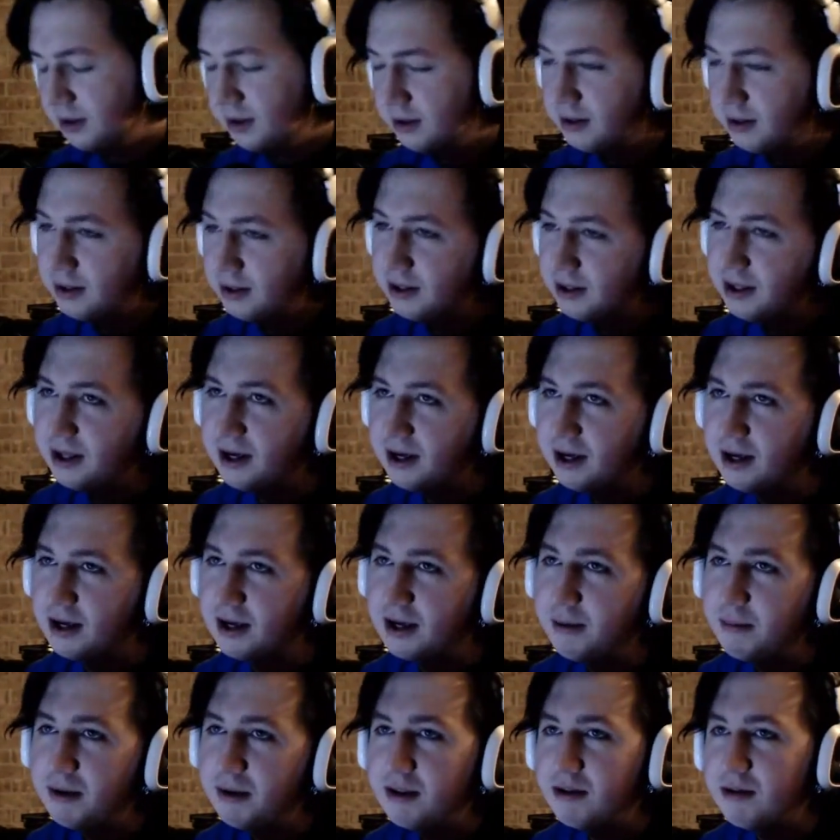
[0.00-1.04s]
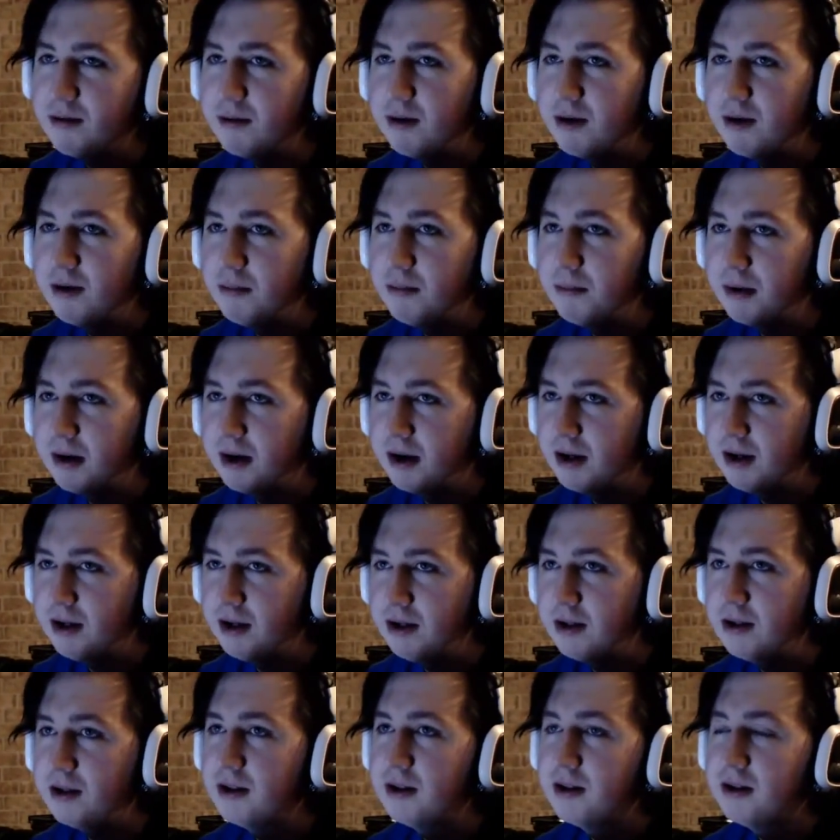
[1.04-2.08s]
Yeah, I mean, surrounded
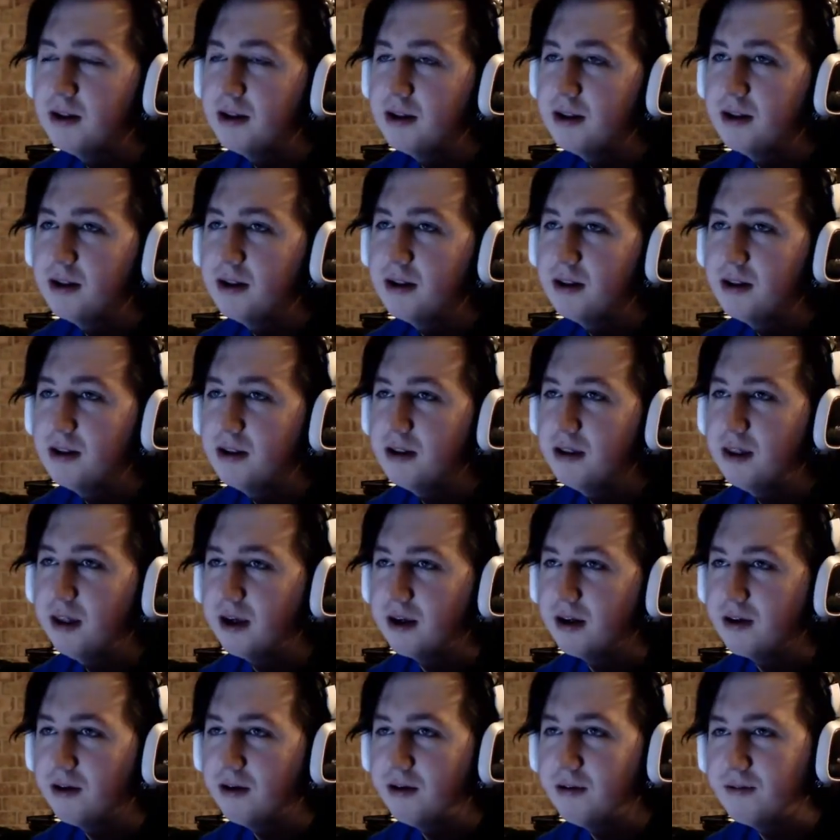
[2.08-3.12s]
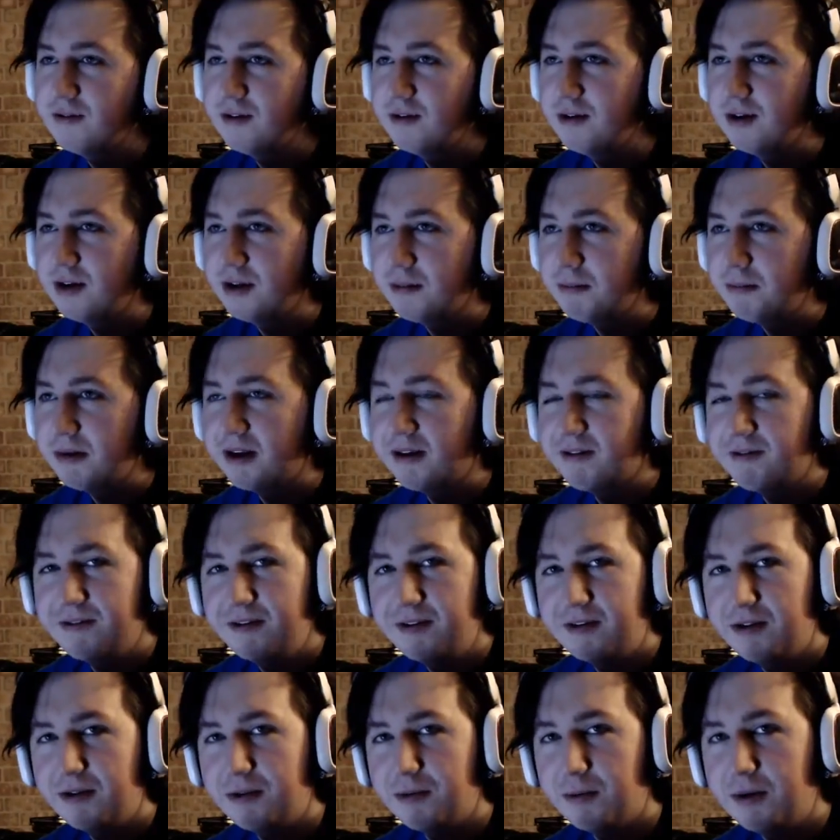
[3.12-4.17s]
by like Call of Duty and
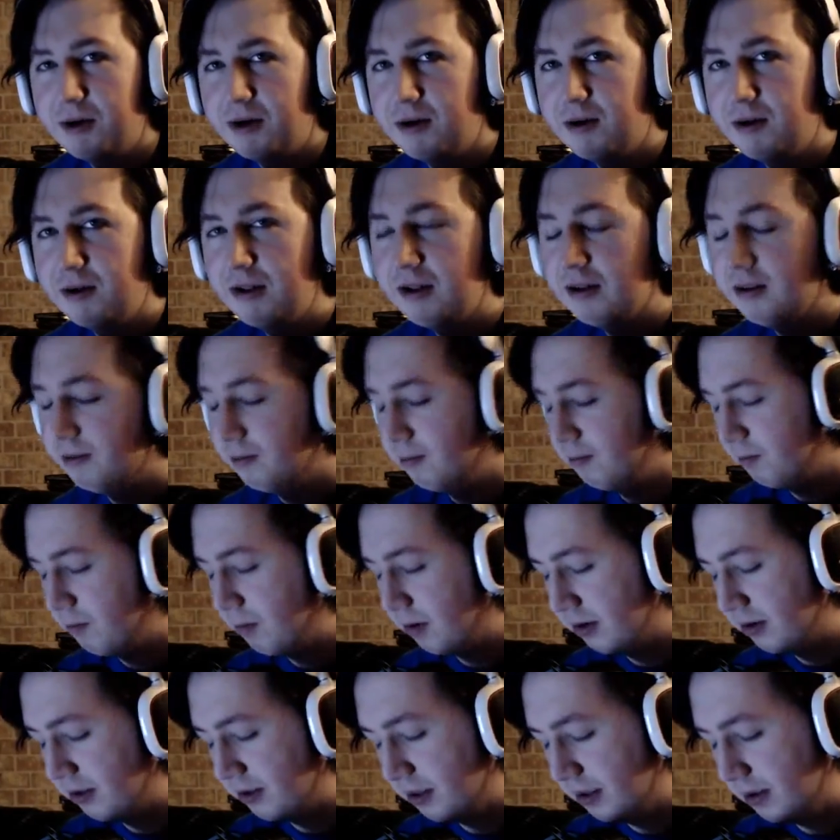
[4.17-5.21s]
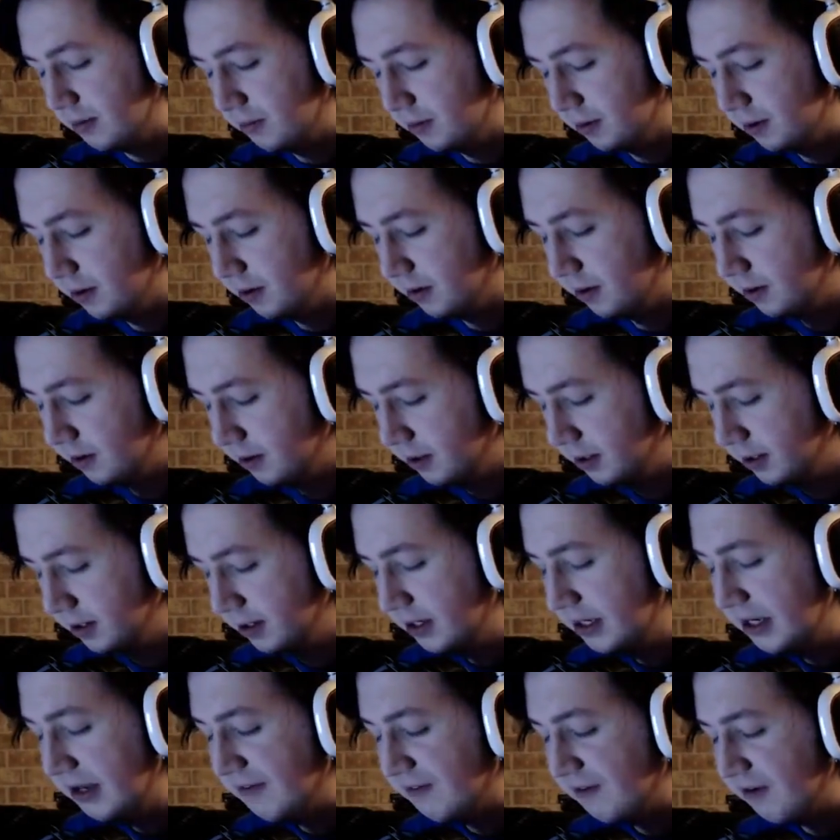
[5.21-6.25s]
Battlefield as well, and ones that were
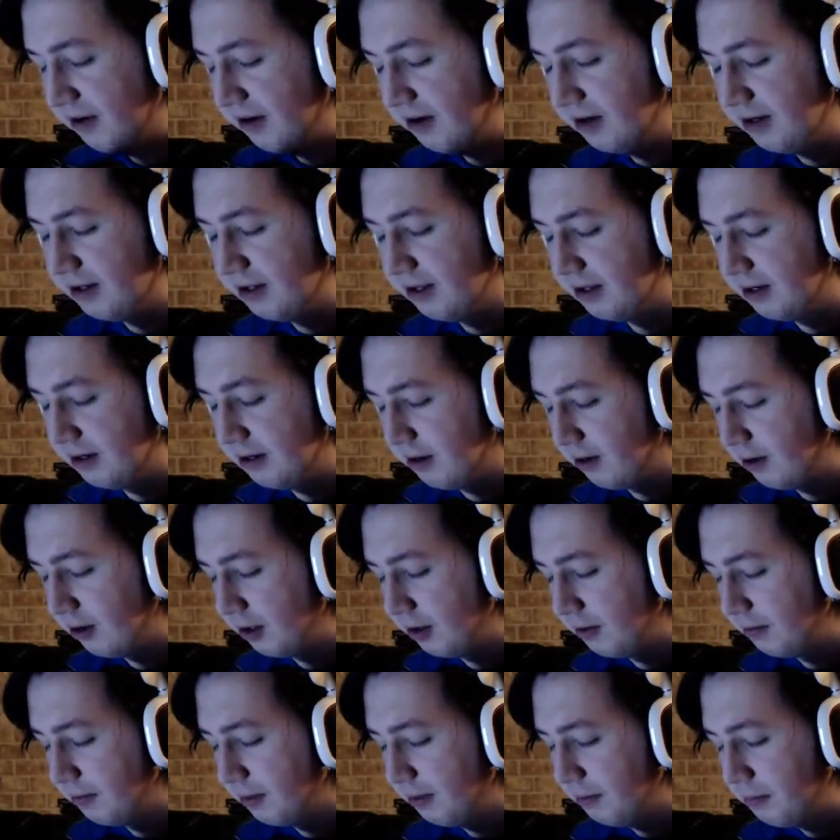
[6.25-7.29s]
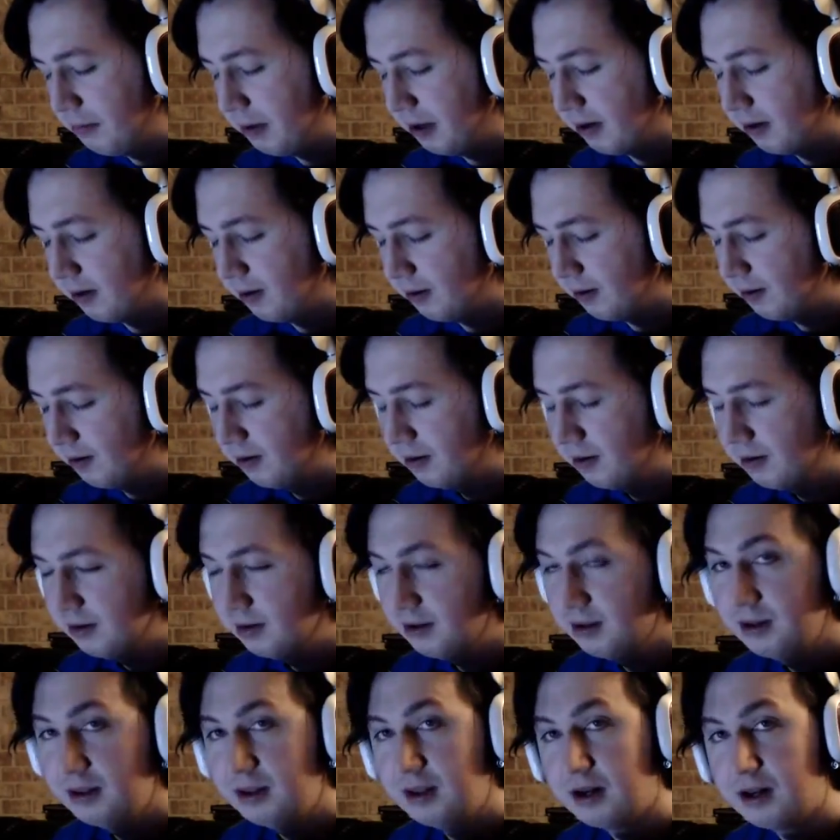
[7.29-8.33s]
different and arguably better
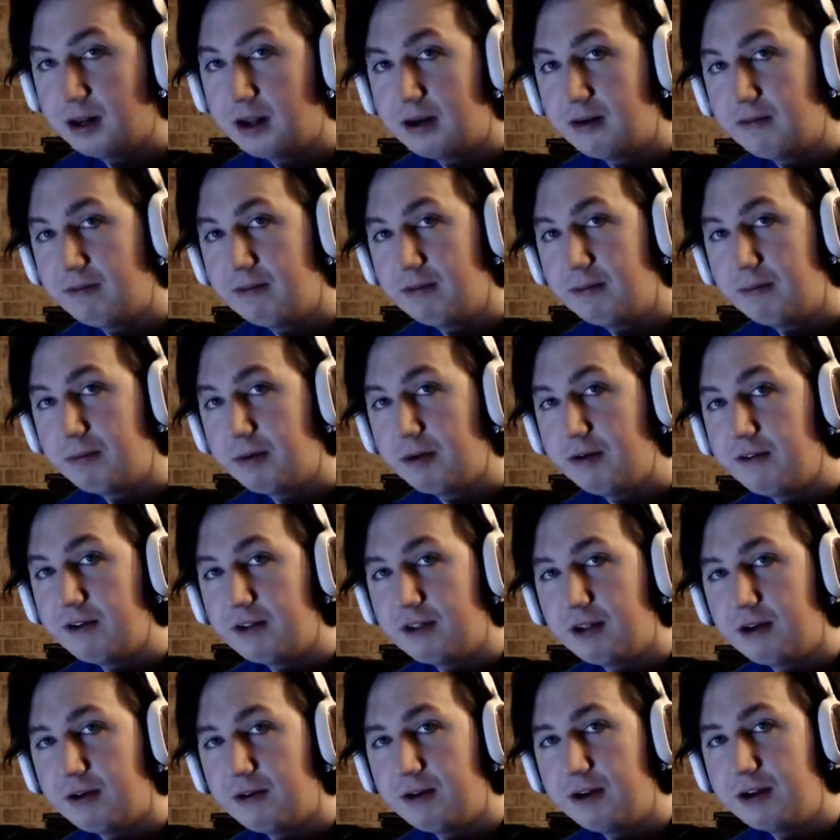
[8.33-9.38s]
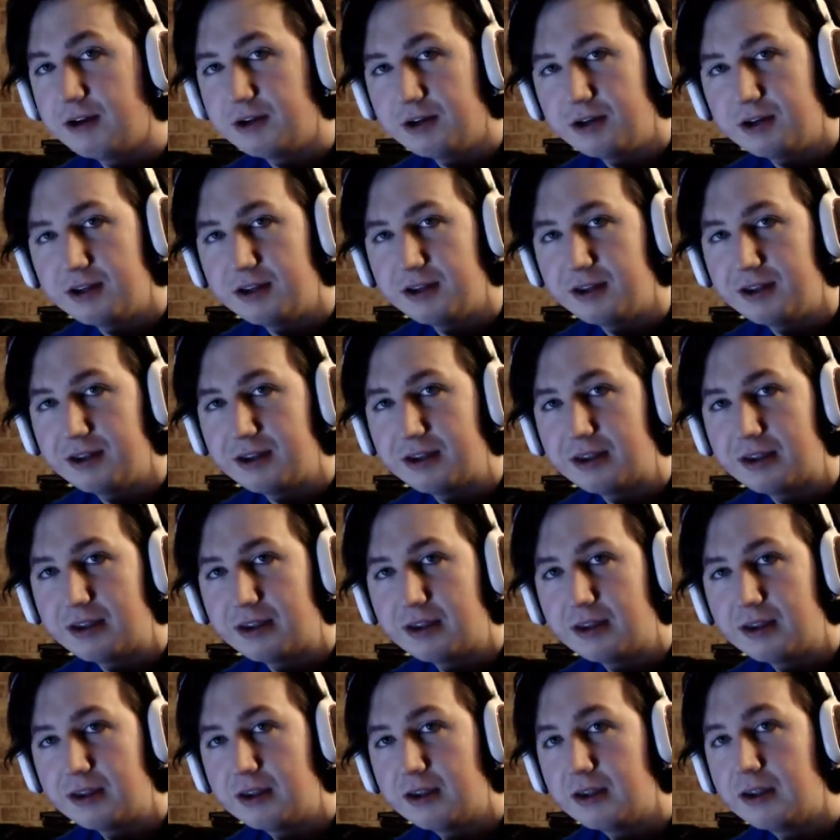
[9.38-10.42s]
than a lot of the previous iterations
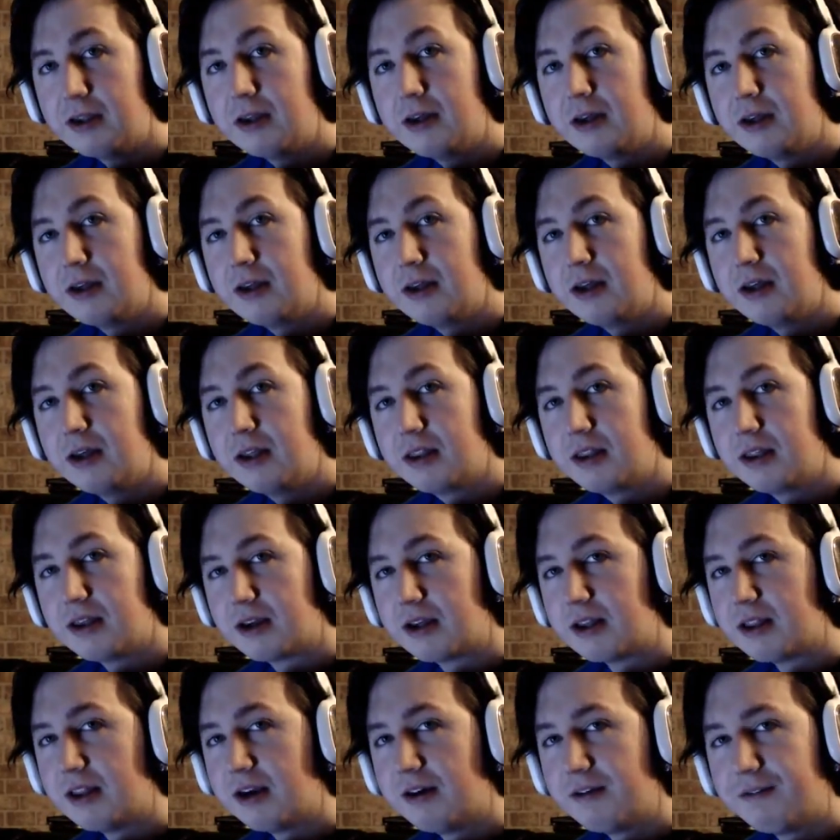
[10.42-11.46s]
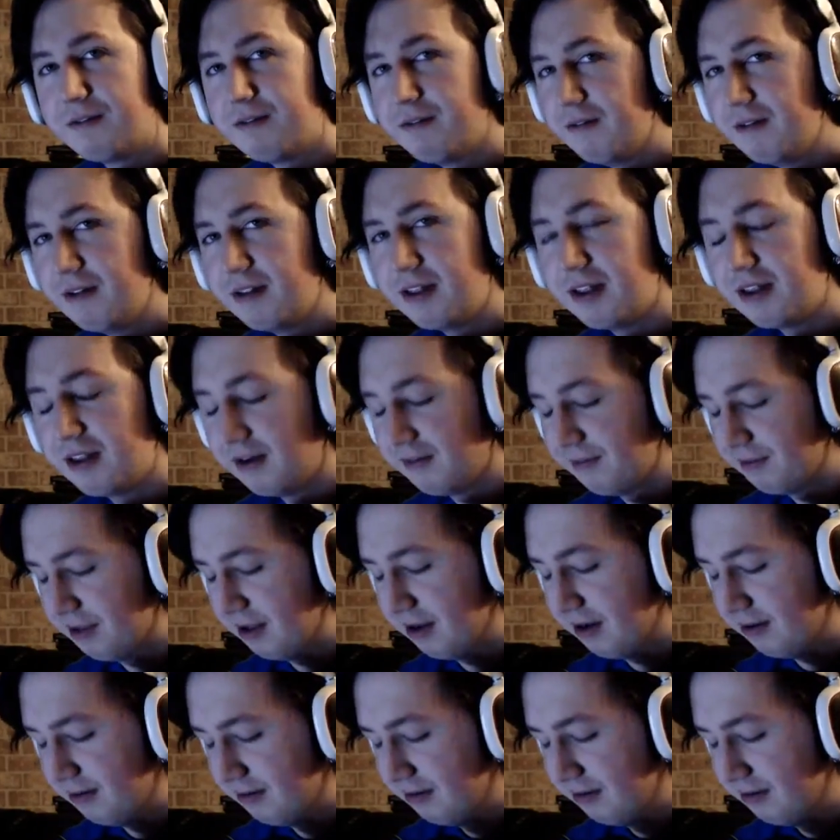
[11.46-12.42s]
it's a tough sell.